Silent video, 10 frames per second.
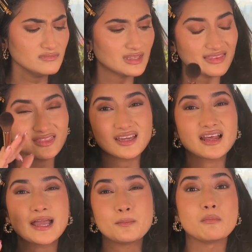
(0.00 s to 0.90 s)
And then
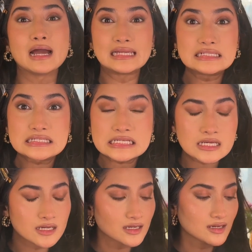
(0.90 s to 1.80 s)
I might
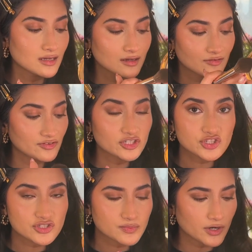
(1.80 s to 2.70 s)
finish
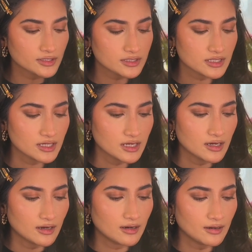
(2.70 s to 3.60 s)
this product.
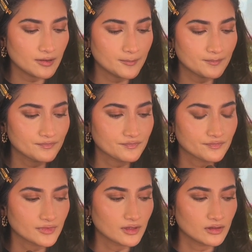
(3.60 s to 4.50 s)
So
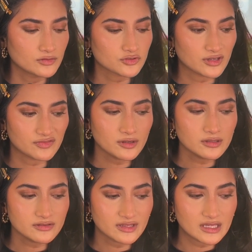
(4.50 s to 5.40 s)
if you're
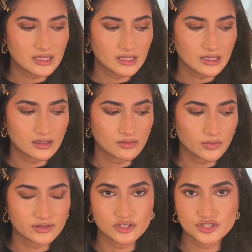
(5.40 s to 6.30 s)
thinking whether you